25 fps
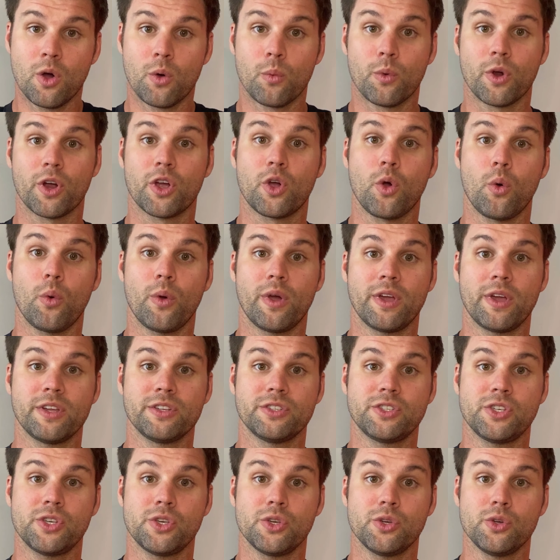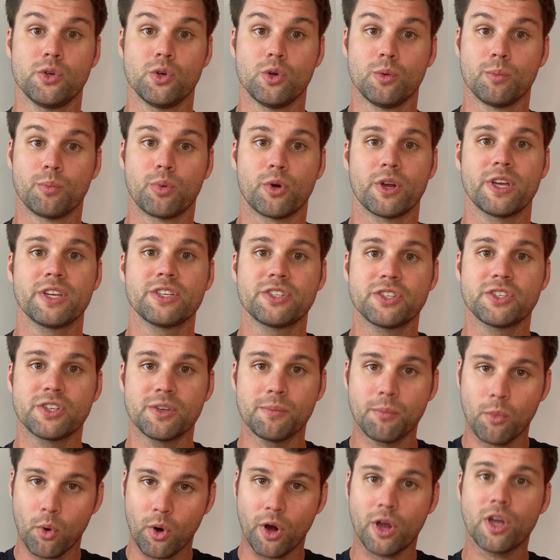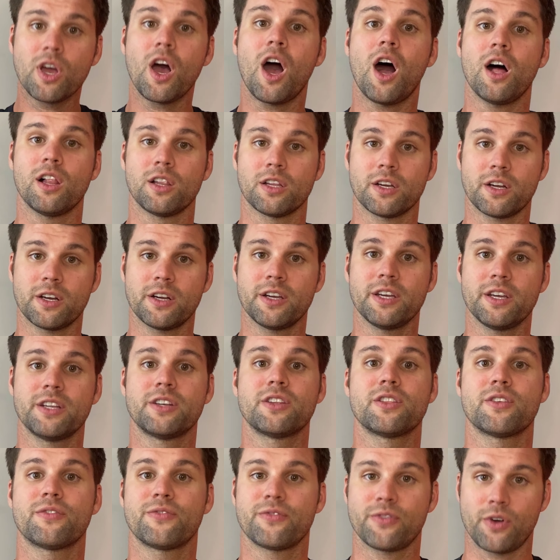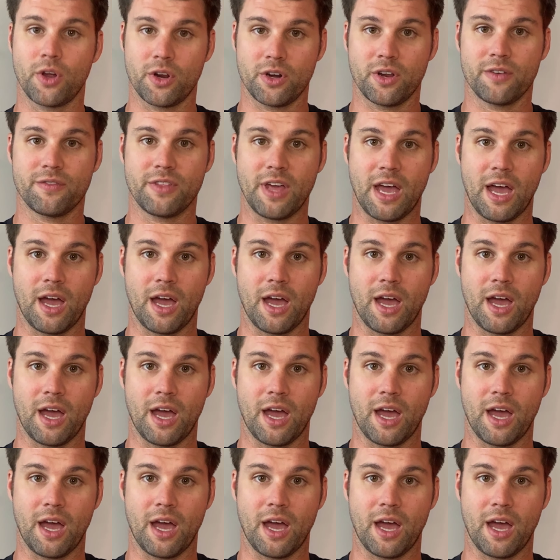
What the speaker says: We're going to bring some more color into the front of the